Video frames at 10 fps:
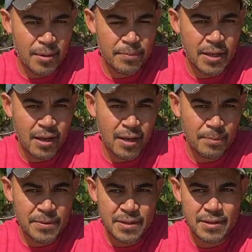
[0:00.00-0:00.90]

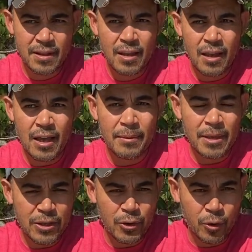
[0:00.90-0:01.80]
becomes
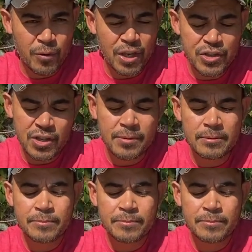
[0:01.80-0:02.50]
in your region,